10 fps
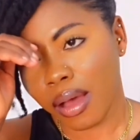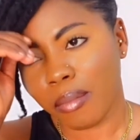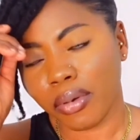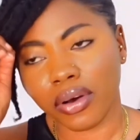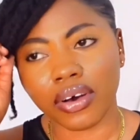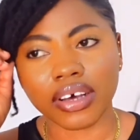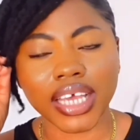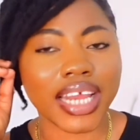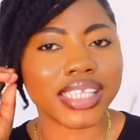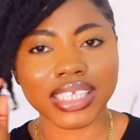
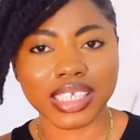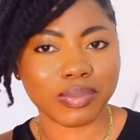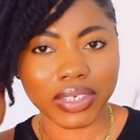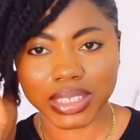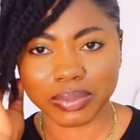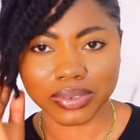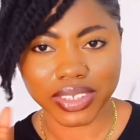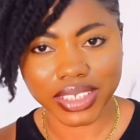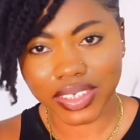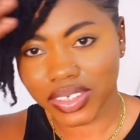but anything is possible.
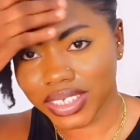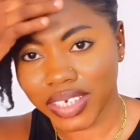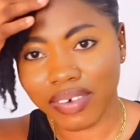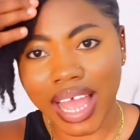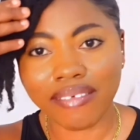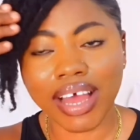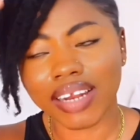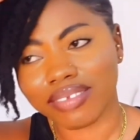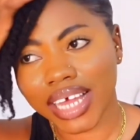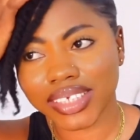So if I ever
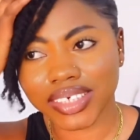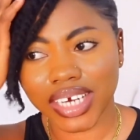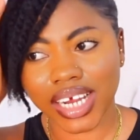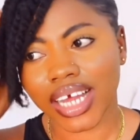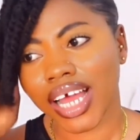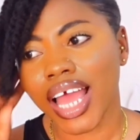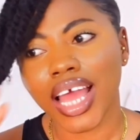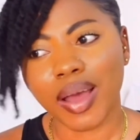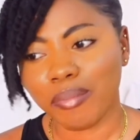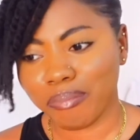leave Nigeria,
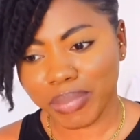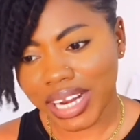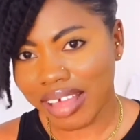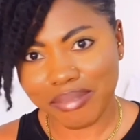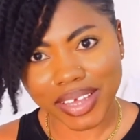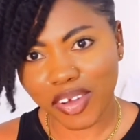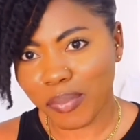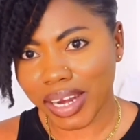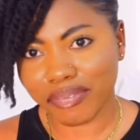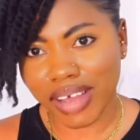believe me,
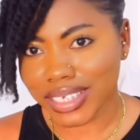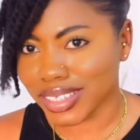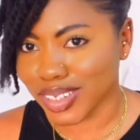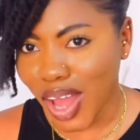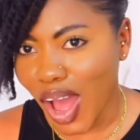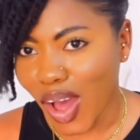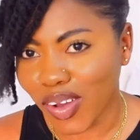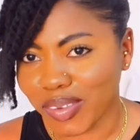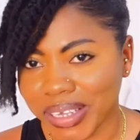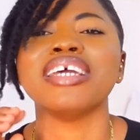you'll be the first to
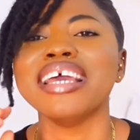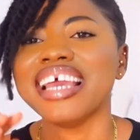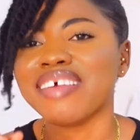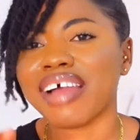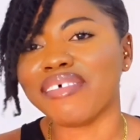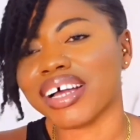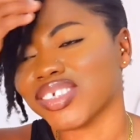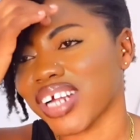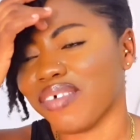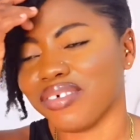know. If I ever
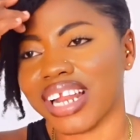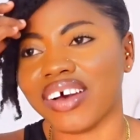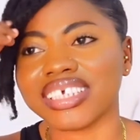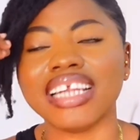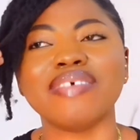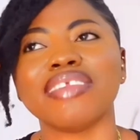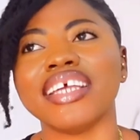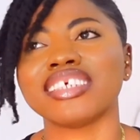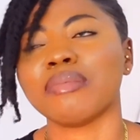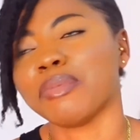travel out and leave
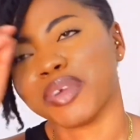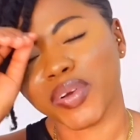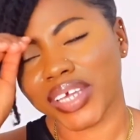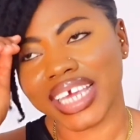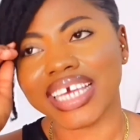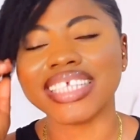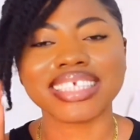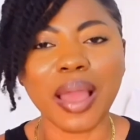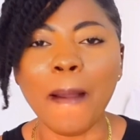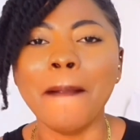Nigeria, maybe
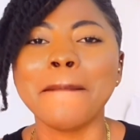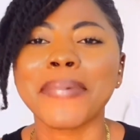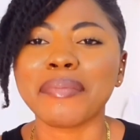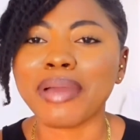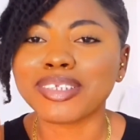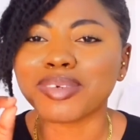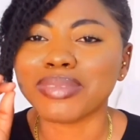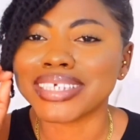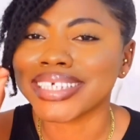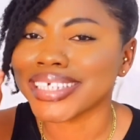relocate, prepare to
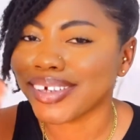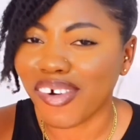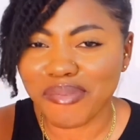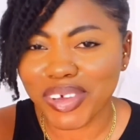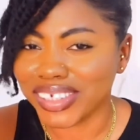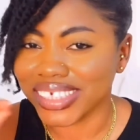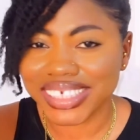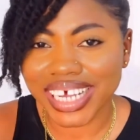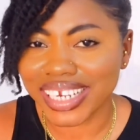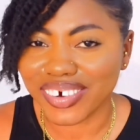be sick of me on this
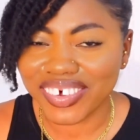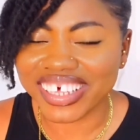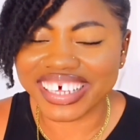channel.